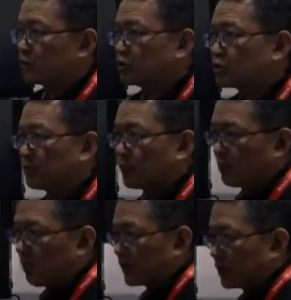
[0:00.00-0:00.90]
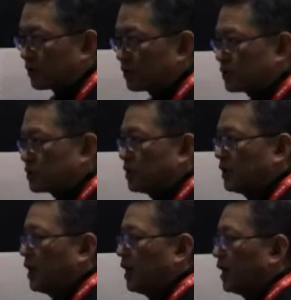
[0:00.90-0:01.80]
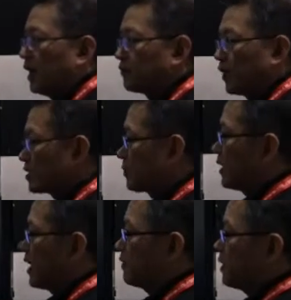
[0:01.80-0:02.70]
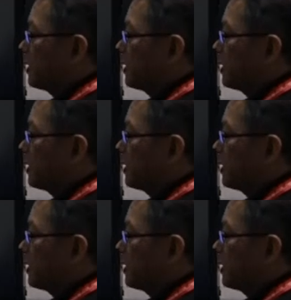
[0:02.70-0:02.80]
to 3.1 gigahertz for S band